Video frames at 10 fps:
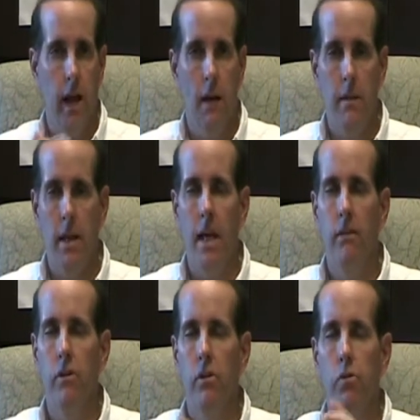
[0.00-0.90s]
I mean,
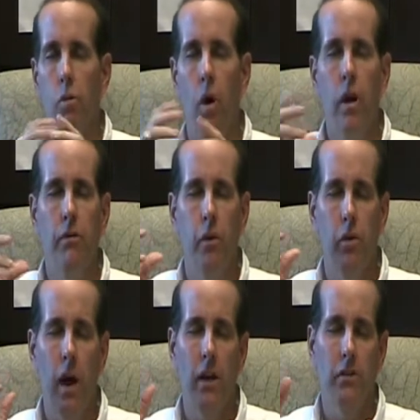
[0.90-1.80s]
hitting these
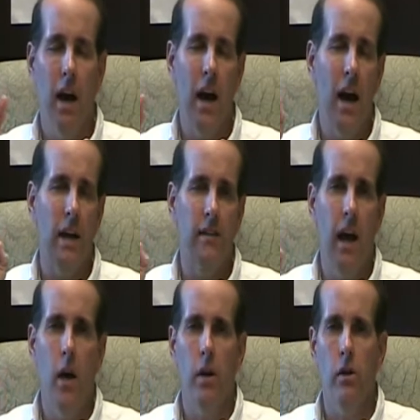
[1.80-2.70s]
wonderful, nice, high,
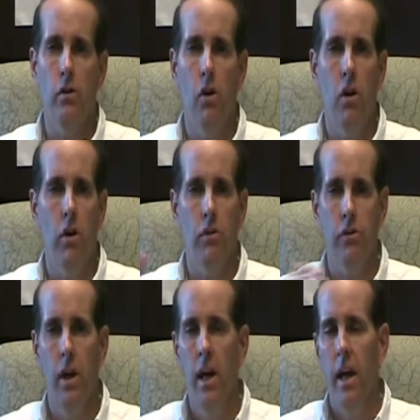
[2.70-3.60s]
towering
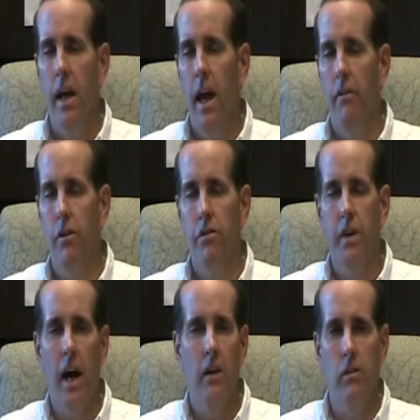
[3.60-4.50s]
draws, and this
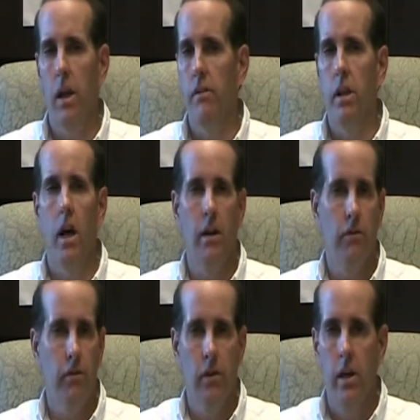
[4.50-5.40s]
guy's loving
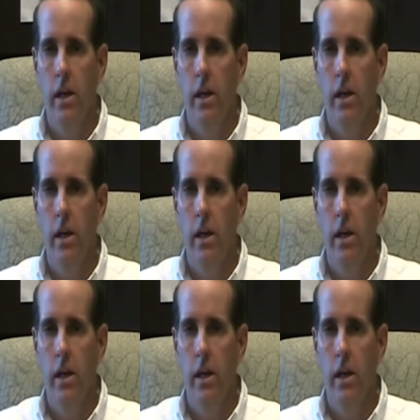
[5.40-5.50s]
life.